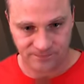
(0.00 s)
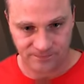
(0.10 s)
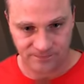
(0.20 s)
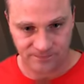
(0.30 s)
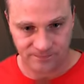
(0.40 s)

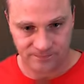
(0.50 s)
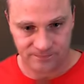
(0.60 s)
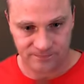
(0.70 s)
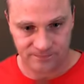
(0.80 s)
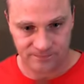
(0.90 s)

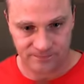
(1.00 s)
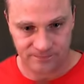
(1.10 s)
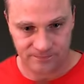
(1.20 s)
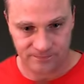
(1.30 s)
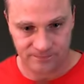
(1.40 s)

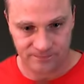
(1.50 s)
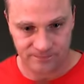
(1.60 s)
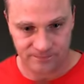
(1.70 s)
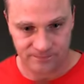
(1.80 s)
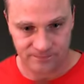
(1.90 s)

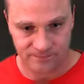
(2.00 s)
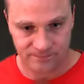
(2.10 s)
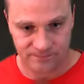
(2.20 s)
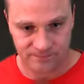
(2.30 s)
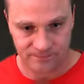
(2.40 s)

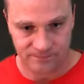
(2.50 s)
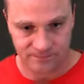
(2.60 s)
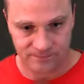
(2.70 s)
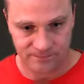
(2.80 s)
Nothing is said.